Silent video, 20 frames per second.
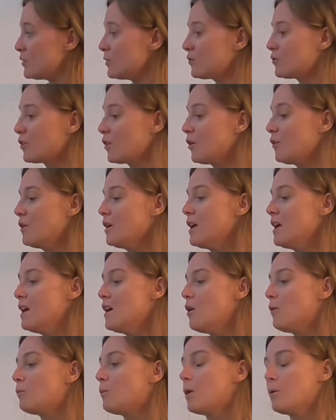So
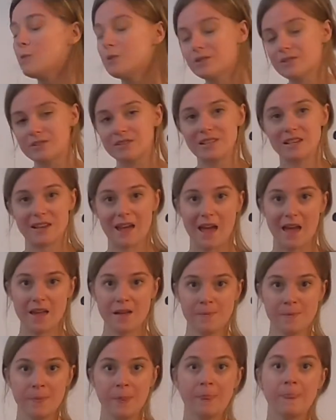what we'll do
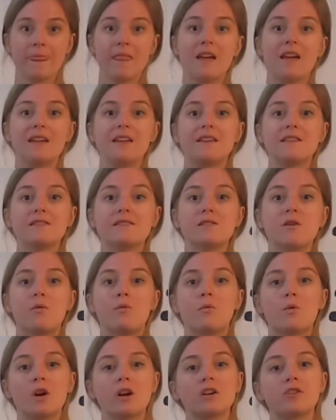today is
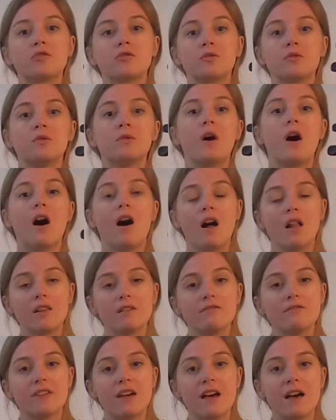work through
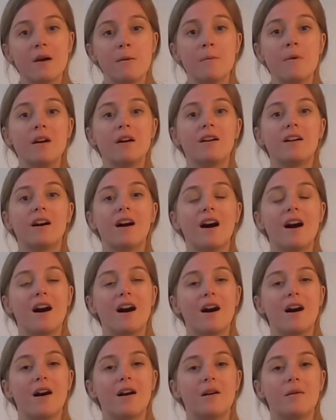all of them
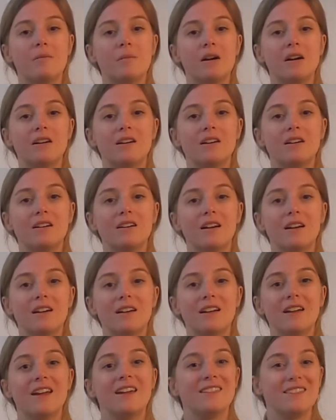
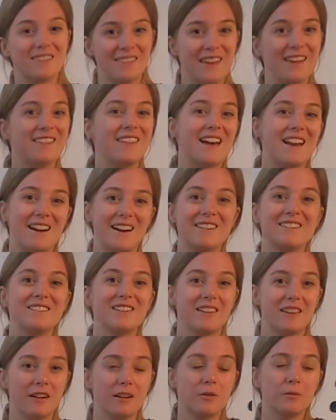in that
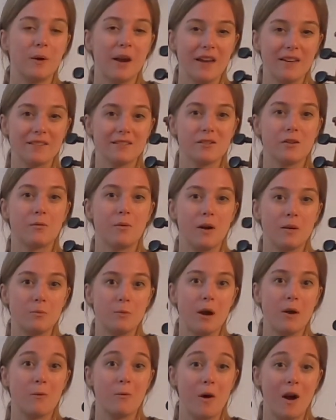isolated way, so one
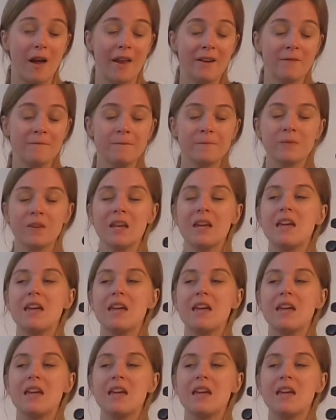by one.